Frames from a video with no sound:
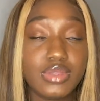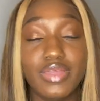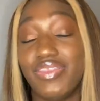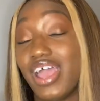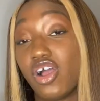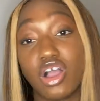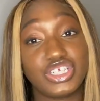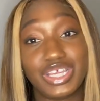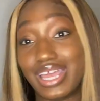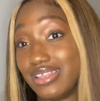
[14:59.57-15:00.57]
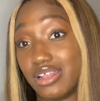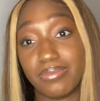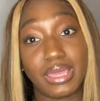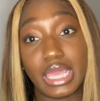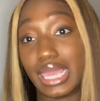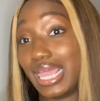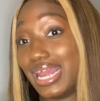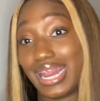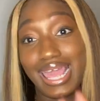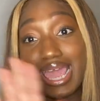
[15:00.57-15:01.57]
that auction ended up getting
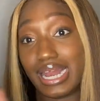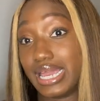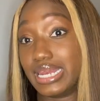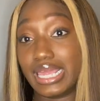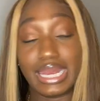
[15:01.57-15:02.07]
out of hand, honey.